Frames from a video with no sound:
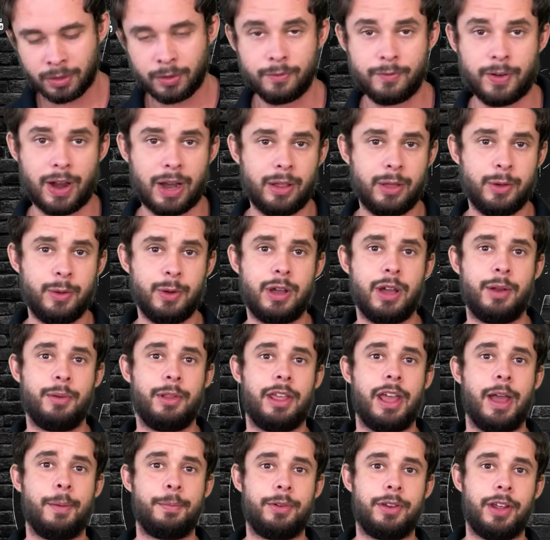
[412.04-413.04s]
Finally, we come to
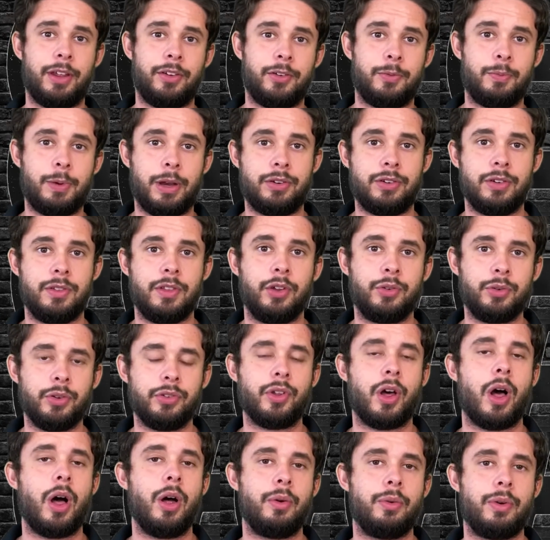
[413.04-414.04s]
the appetite suppression. This was
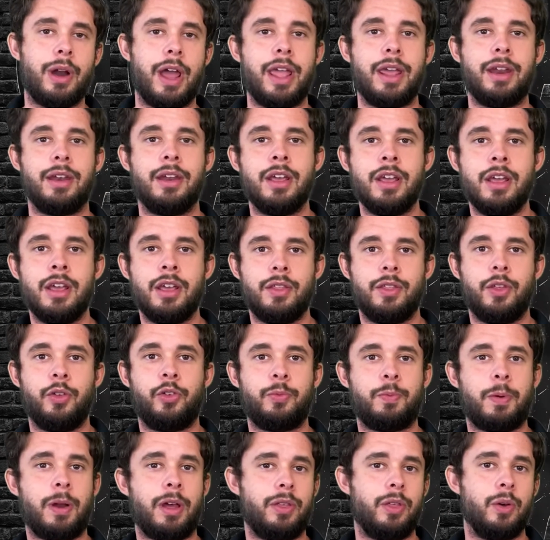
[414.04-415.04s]
all right. This is
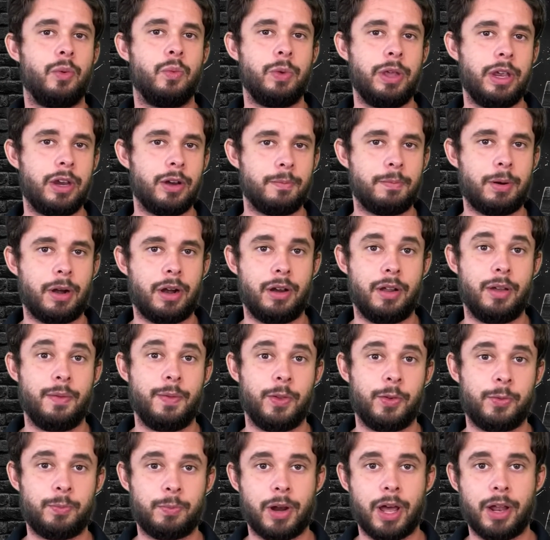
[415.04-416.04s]
probably the weaker part of
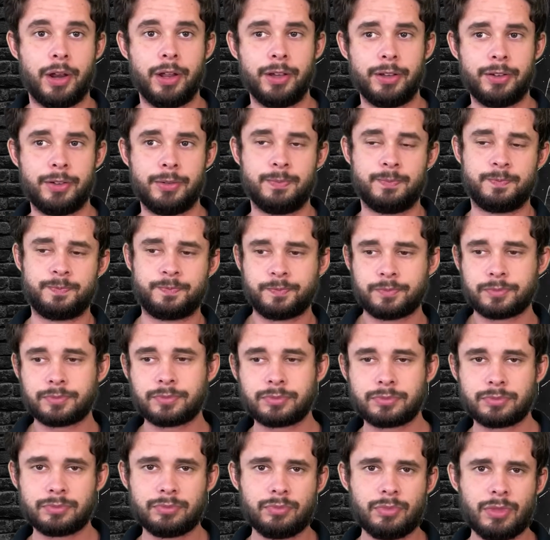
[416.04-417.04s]
this product.
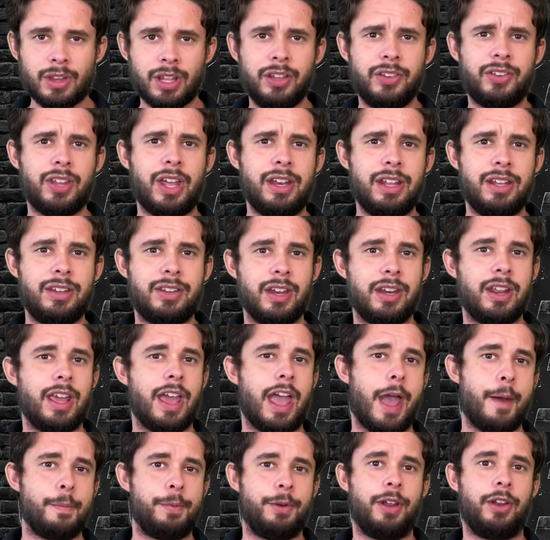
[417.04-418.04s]
He said he did
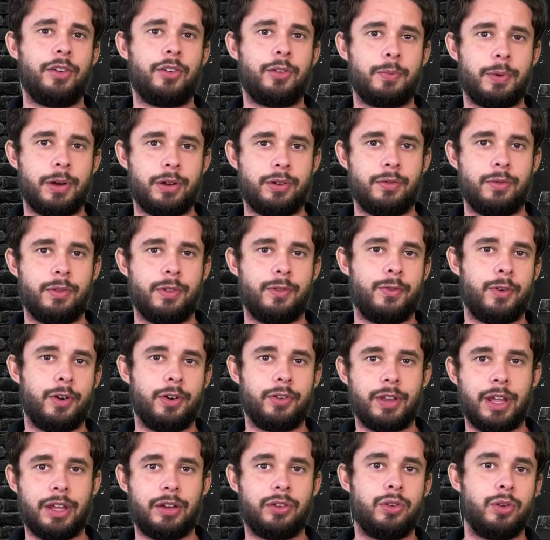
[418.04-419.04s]
get appetite suppression for the
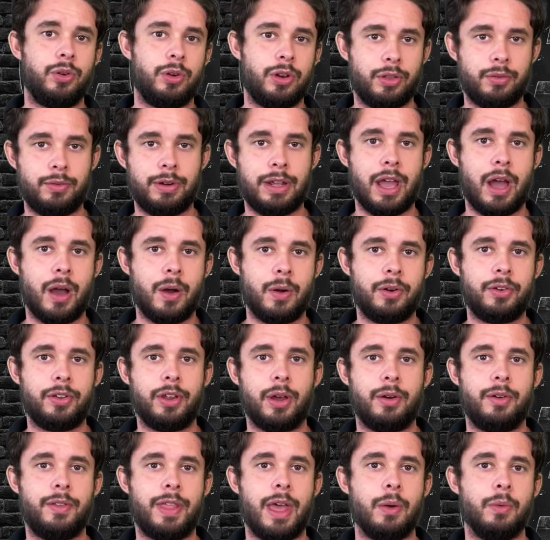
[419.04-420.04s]
first like 2 to 3 hours.
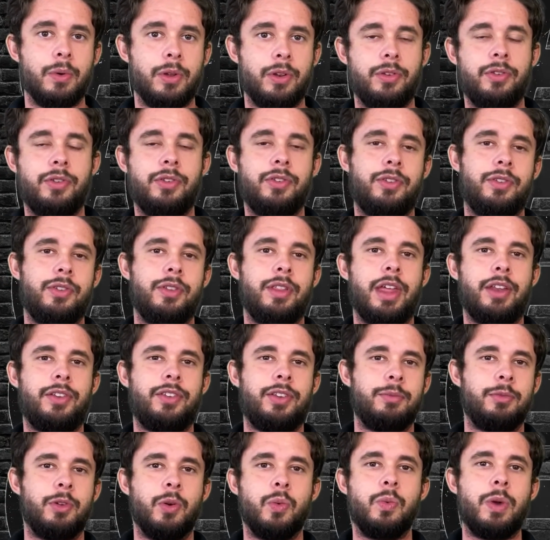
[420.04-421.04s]
However, that
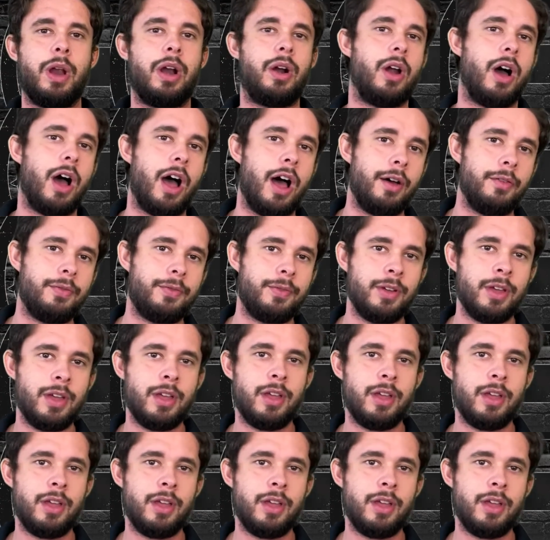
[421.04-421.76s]
seemed to wear off.